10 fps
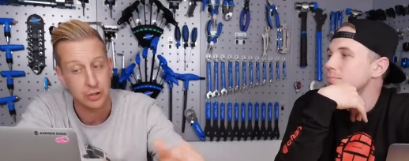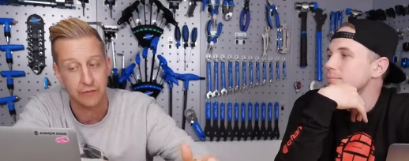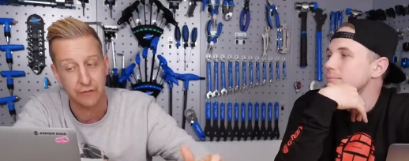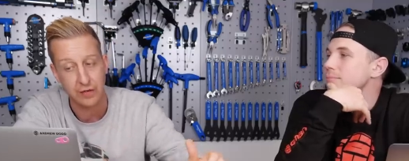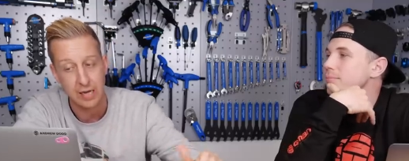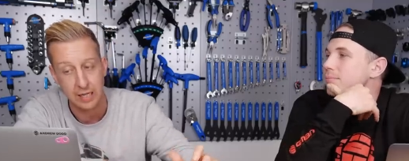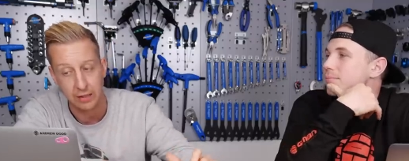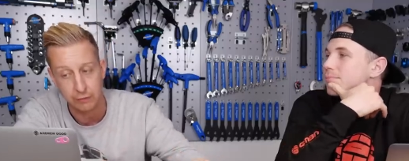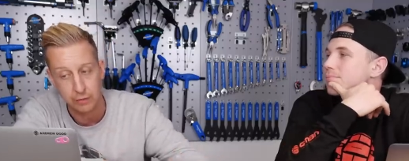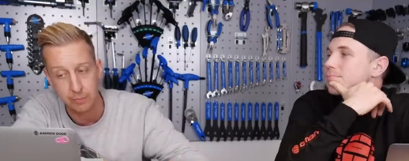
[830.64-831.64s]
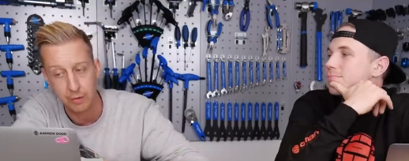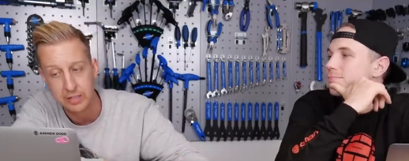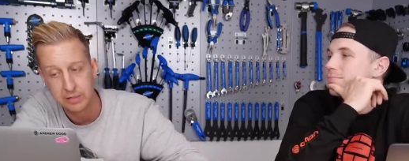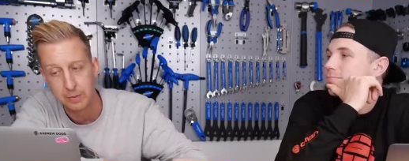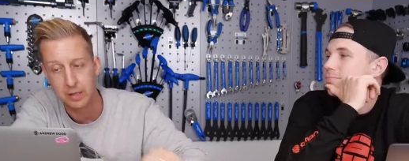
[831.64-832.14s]
Speaker 1: you can feel it through the
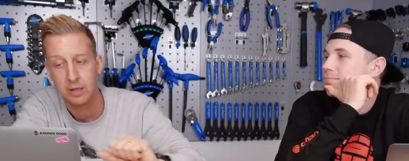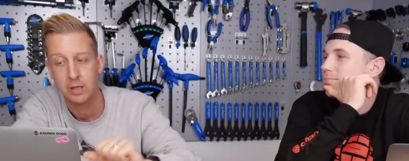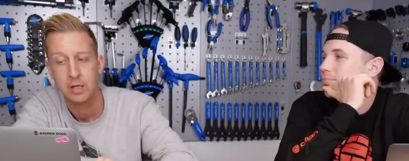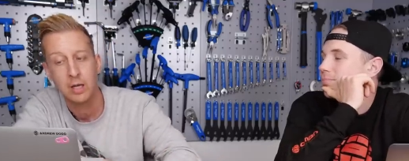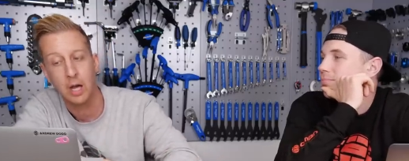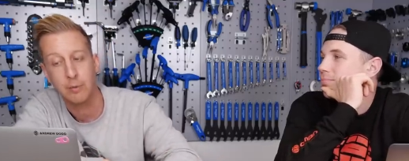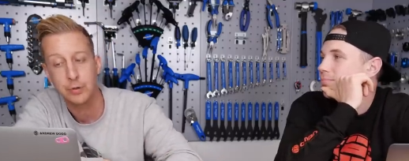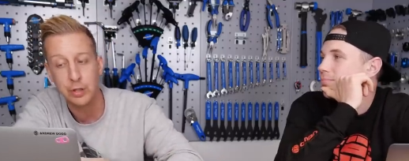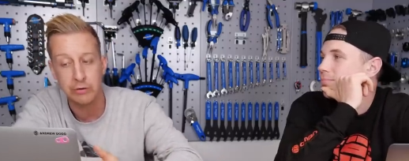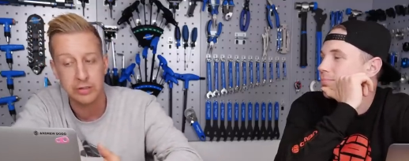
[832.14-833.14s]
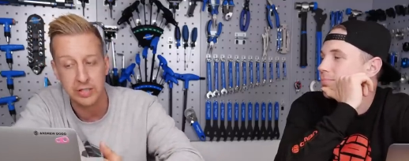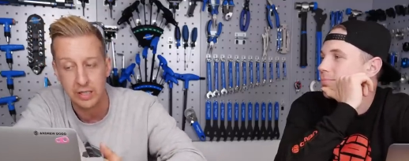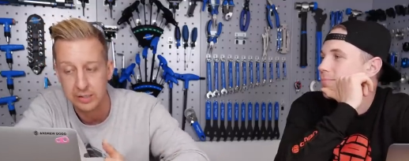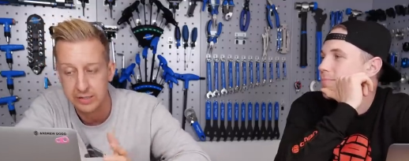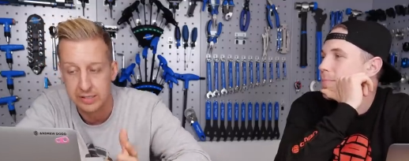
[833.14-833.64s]
brakes mm. a bit. Um, curious,
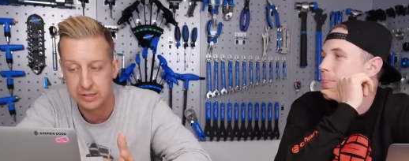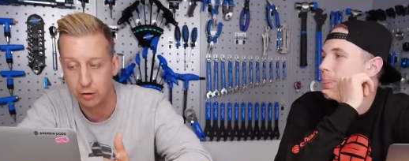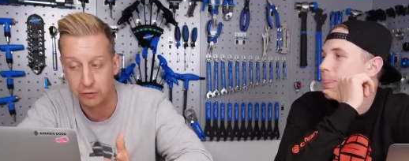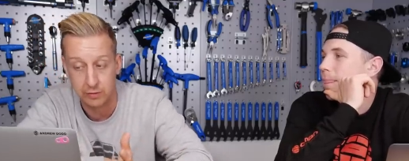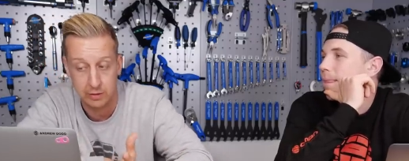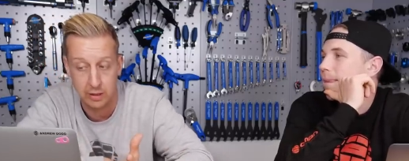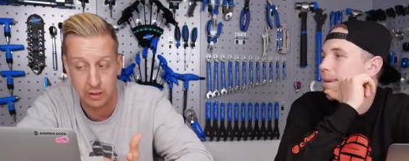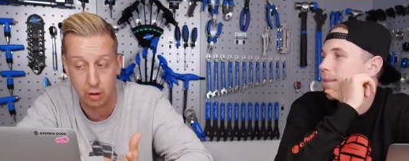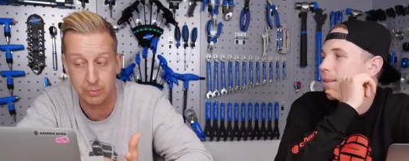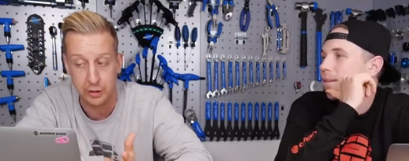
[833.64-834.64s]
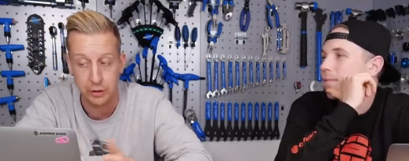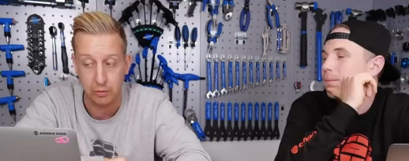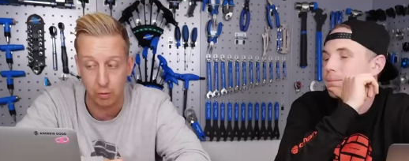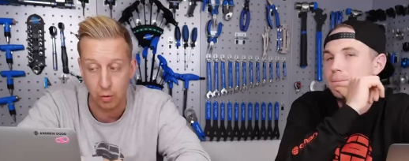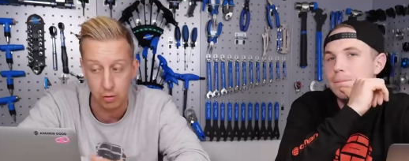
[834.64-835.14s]
is this not a common
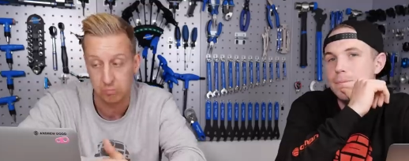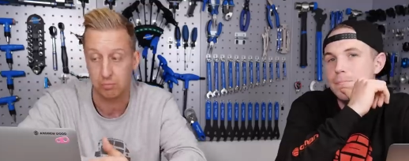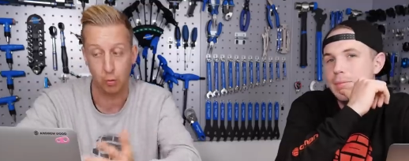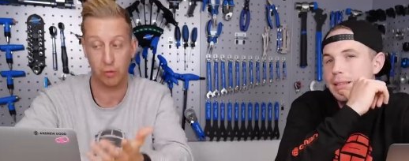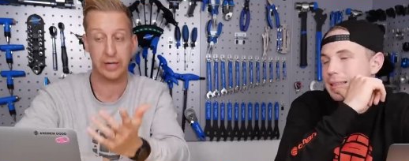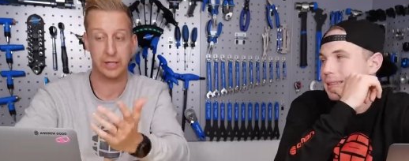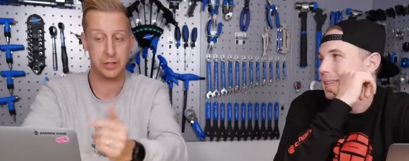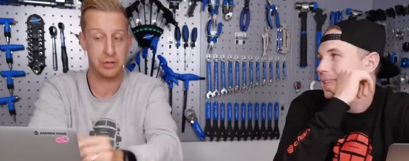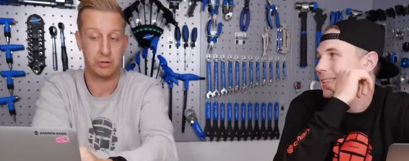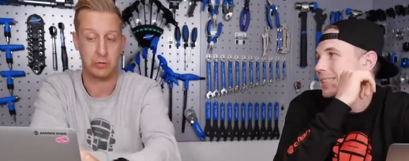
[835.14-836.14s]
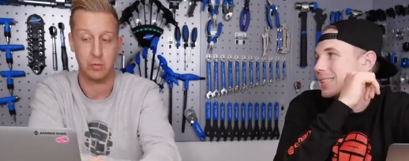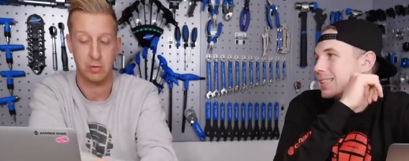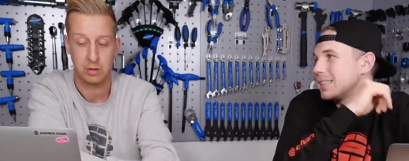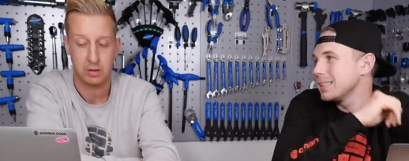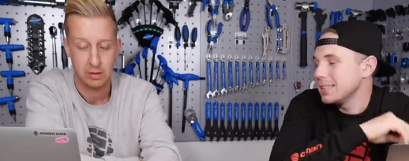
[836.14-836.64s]
issue or, or any issue at all?
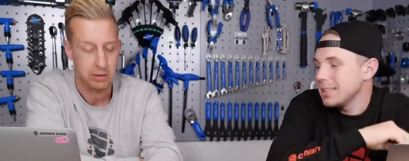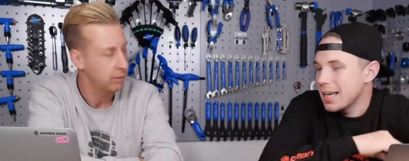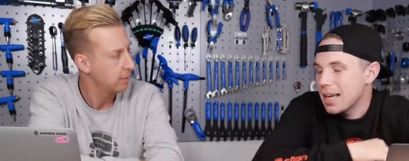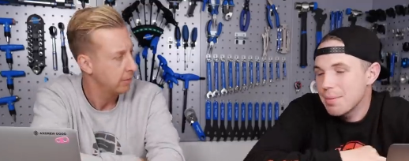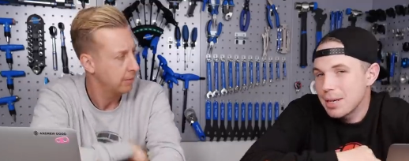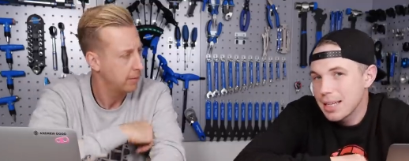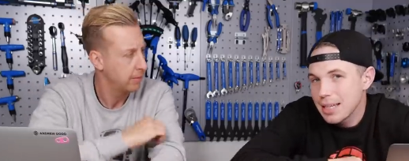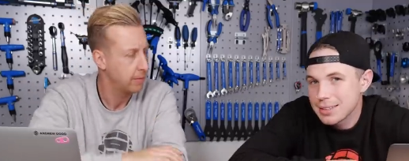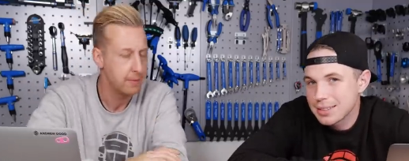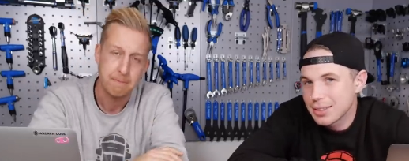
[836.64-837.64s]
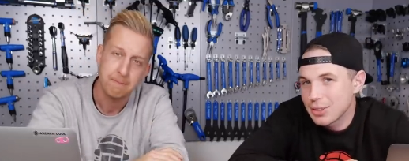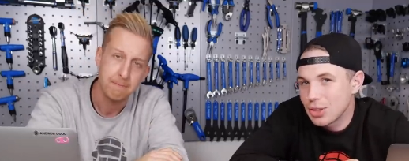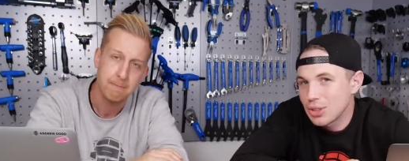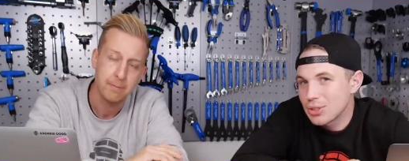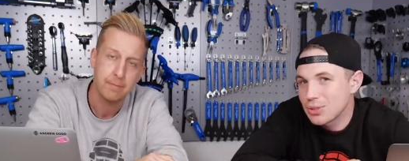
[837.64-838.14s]
Speaker 2: Yeah, I
Speaker 1: mean,
Speaker 2: it is
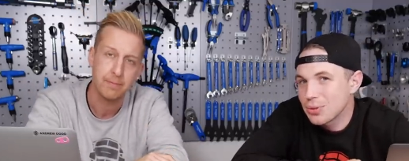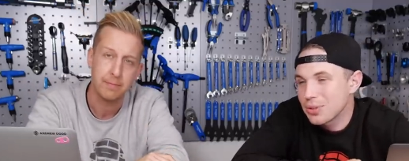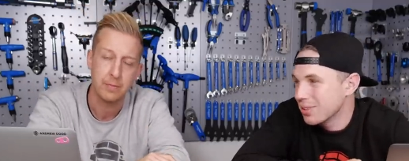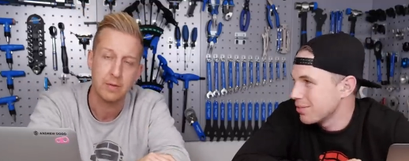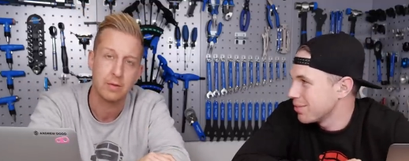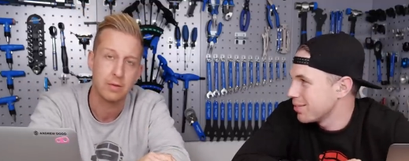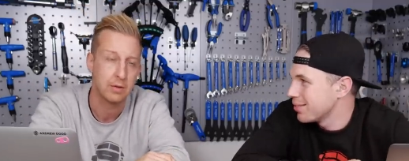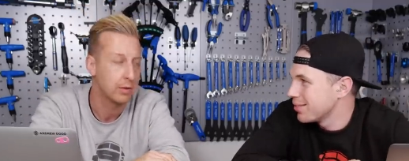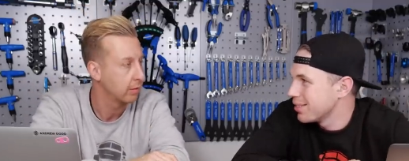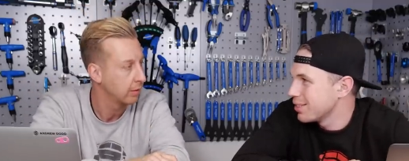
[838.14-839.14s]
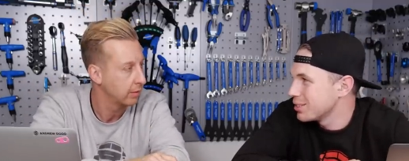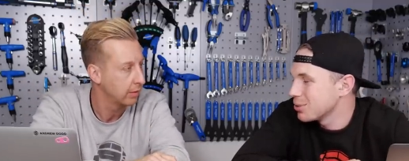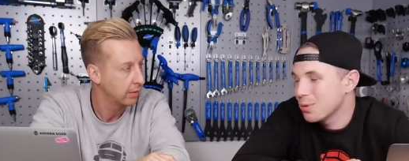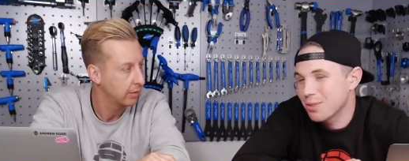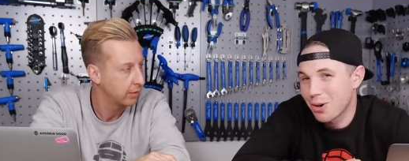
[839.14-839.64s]
a sort of, a
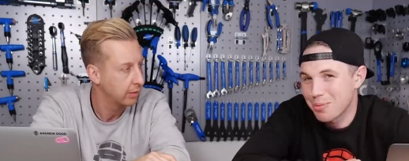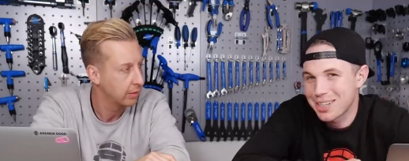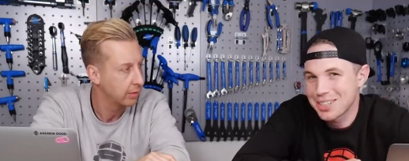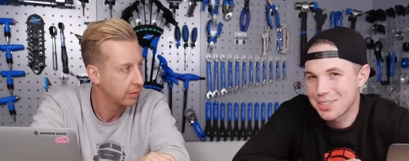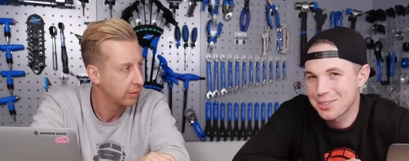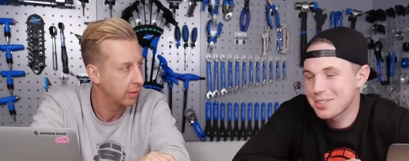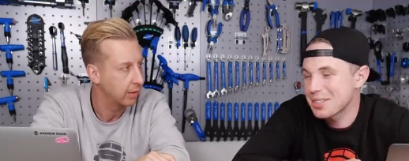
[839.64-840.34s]
sort of common issue,
Speaker 1: yeah.